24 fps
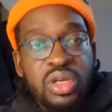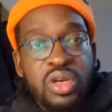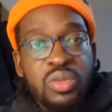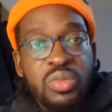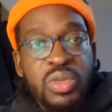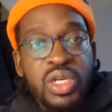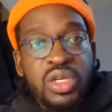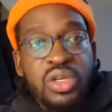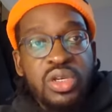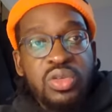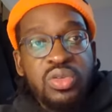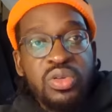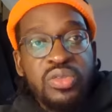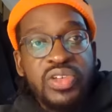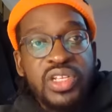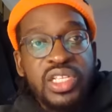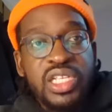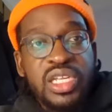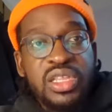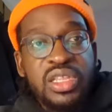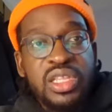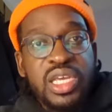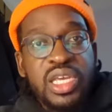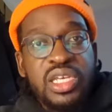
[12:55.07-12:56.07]
my God, what have I
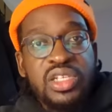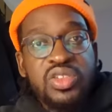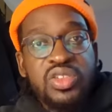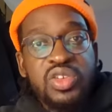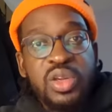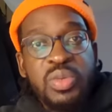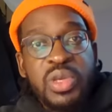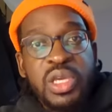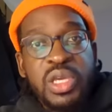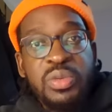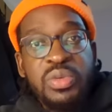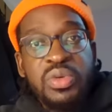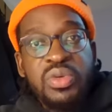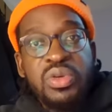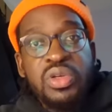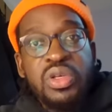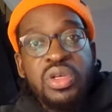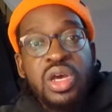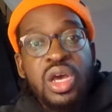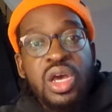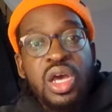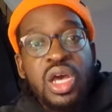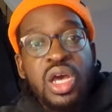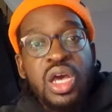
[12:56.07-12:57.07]
done there? Sorry, people.
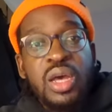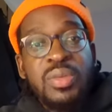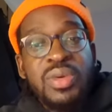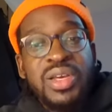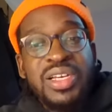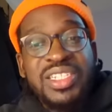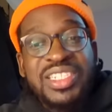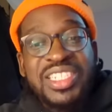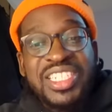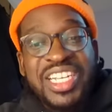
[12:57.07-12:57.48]
Romario